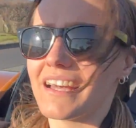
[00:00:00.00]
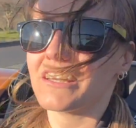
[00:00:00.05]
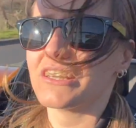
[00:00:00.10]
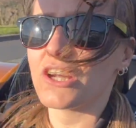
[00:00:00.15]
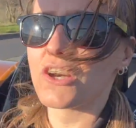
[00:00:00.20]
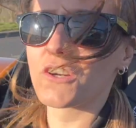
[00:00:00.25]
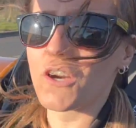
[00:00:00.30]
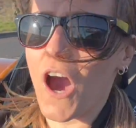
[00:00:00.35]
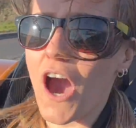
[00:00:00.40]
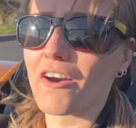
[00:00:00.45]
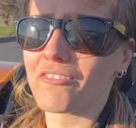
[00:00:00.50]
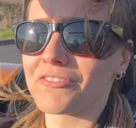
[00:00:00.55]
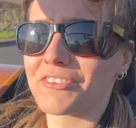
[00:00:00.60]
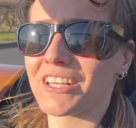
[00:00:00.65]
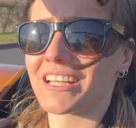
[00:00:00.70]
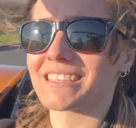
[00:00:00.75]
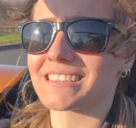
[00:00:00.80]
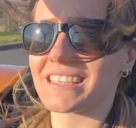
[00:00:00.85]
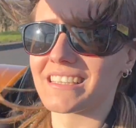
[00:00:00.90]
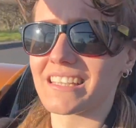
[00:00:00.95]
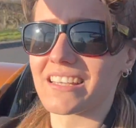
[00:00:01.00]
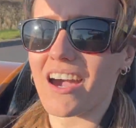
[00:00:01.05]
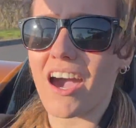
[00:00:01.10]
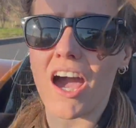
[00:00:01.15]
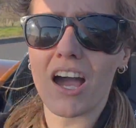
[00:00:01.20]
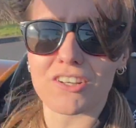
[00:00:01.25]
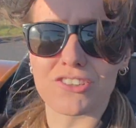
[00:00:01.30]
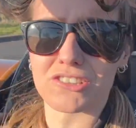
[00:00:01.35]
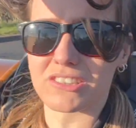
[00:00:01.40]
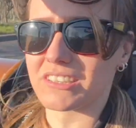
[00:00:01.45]
your confidence in the
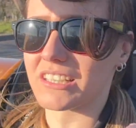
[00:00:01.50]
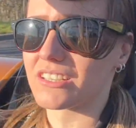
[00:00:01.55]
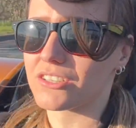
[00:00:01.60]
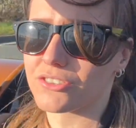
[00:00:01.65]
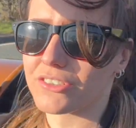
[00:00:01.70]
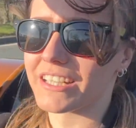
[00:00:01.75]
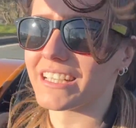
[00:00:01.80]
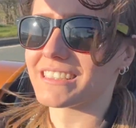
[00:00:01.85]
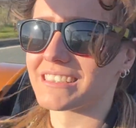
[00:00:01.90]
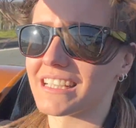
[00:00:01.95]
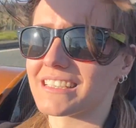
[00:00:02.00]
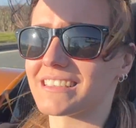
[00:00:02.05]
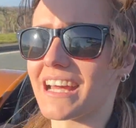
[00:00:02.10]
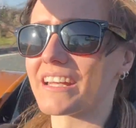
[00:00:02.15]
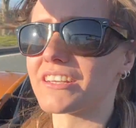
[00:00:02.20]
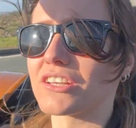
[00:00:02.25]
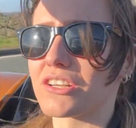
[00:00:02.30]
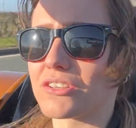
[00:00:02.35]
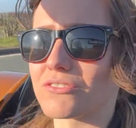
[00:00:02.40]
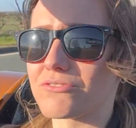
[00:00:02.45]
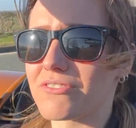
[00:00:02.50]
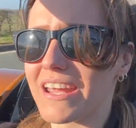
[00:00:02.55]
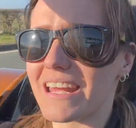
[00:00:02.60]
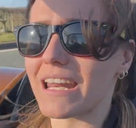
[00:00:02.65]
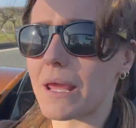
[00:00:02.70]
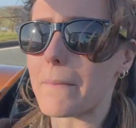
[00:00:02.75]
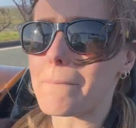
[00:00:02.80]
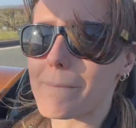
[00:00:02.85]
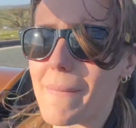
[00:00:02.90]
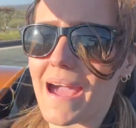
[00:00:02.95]
car just increases and you can
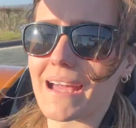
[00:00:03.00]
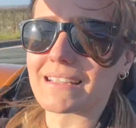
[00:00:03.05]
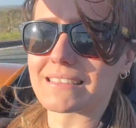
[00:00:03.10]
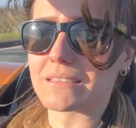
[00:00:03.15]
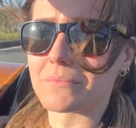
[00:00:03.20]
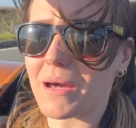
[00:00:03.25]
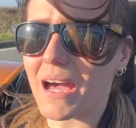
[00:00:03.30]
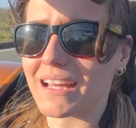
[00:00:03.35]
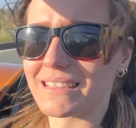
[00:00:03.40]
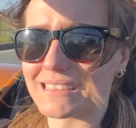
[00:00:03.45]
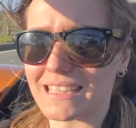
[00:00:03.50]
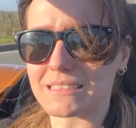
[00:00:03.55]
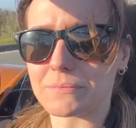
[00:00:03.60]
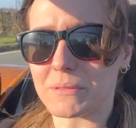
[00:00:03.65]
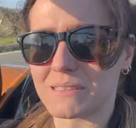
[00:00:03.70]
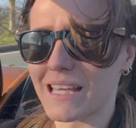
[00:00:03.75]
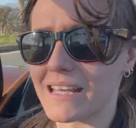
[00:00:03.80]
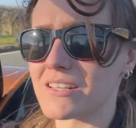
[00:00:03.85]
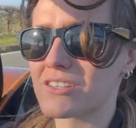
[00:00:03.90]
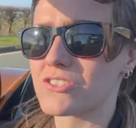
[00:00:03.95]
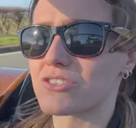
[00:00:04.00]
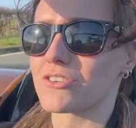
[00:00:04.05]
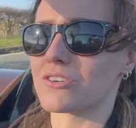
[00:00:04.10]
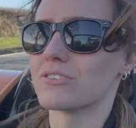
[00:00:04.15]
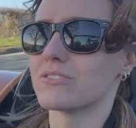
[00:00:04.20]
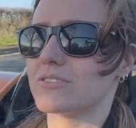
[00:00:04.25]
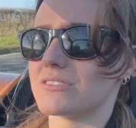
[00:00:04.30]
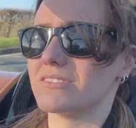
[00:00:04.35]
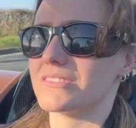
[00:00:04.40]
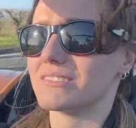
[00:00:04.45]
really maximise its potential.
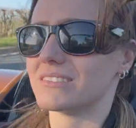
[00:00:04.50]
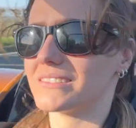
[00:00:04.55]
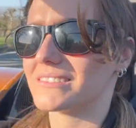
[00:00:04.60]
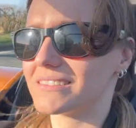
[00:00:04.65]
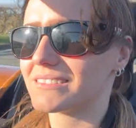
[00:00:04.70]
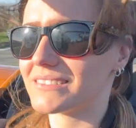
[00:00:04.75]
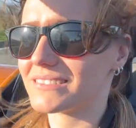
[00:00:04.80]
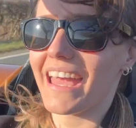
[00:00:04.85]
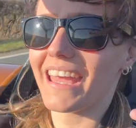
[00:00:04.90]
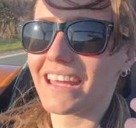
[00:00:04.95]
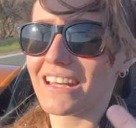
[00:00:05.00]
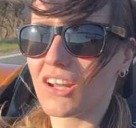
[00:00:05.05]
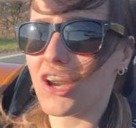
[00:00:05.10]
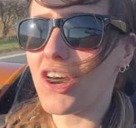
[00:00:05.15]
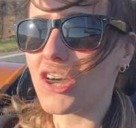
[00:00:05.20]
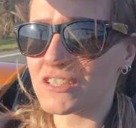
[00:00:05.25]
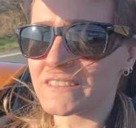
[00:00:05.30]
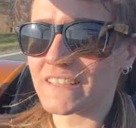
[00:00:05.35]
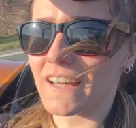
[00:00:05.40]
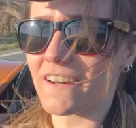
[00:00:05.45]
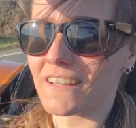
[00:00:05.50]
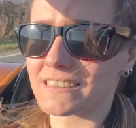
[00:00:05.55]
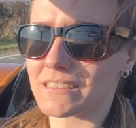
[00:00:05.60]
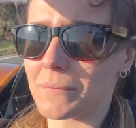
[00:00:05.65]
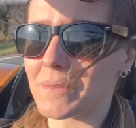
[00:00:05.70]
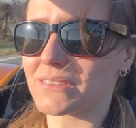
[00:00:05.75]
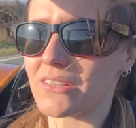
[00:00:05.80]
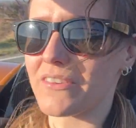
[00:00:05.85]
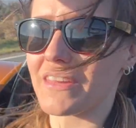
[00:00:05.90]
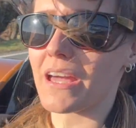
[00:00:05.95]
It looks awesome,
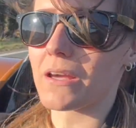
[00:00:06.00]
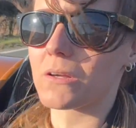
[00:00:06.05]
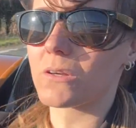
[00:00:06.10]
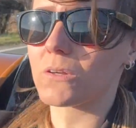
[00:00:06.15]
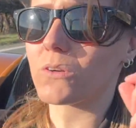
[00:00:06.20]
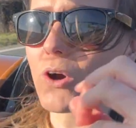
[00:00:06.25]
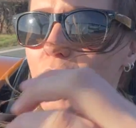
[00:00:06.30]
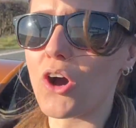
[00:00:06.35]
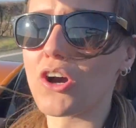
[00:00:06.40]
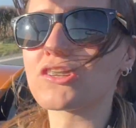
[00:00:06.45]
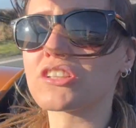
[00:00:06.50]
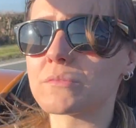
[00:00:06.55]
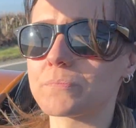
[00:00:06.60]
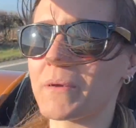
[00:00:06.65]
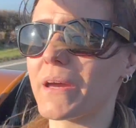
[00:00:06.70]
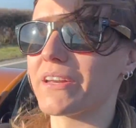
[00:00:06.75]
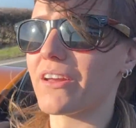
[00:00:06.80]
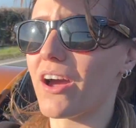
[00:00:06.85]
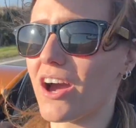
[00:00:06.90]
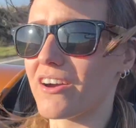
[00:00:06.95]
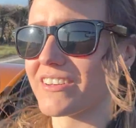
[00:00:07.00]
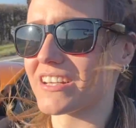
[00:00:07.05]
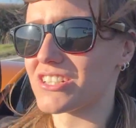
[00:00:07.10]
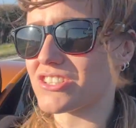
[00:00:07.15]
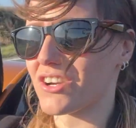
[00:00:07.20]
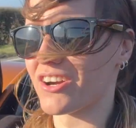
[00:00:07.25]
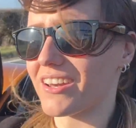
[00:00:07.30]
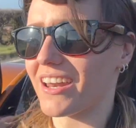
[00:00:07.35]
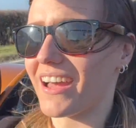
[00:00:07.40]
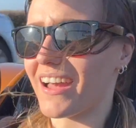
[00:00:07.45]
it's got that gorgeous burnt orange
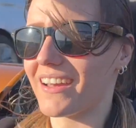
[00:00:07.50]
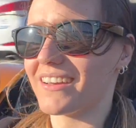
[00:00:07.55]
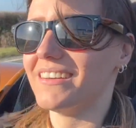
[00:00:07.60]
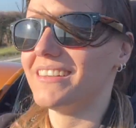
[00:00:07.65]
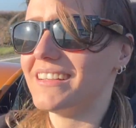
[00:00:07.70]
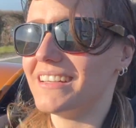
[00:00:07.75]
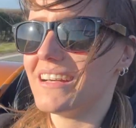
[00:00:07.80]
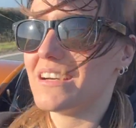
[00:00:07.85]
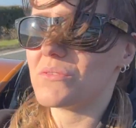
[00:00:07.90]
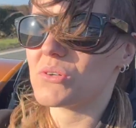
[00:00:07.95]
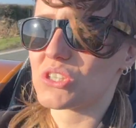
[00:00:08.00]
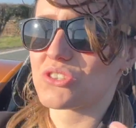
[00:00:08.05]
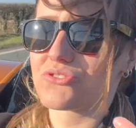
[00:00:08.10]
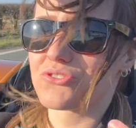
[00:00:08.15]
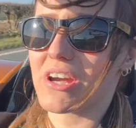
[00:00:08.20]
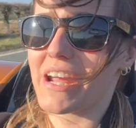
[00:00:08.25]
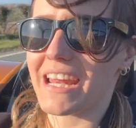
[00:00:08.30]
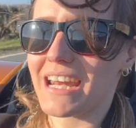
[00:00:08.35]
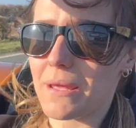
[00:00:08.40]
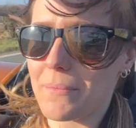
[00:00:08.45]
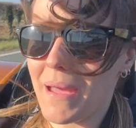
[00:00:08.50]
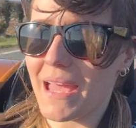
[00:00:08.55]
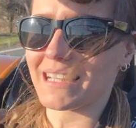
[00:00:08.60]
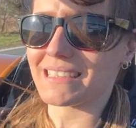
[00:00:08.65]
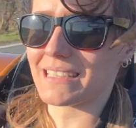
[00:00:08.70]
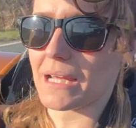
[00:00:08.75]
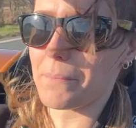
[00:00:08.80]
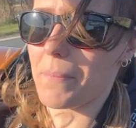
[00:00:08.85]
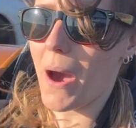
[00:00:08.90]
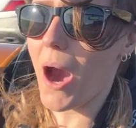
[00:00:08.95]
colour, which really makes
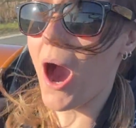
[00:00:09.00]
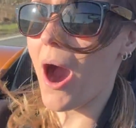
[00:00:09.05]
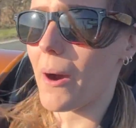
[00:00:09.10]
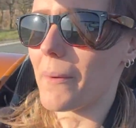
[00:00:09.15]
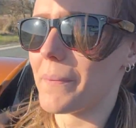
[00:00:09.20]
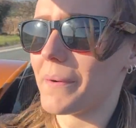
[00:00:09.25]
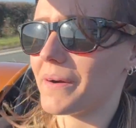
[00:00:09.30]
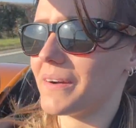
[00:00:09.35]
it pop.